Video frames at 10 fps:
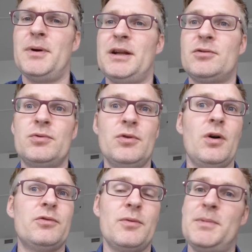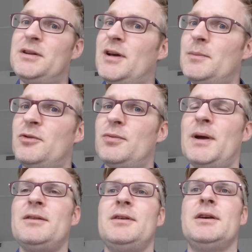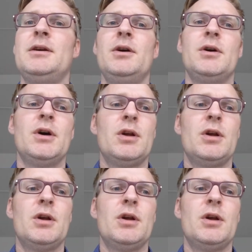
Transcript: but it could also be times twenty. Eh?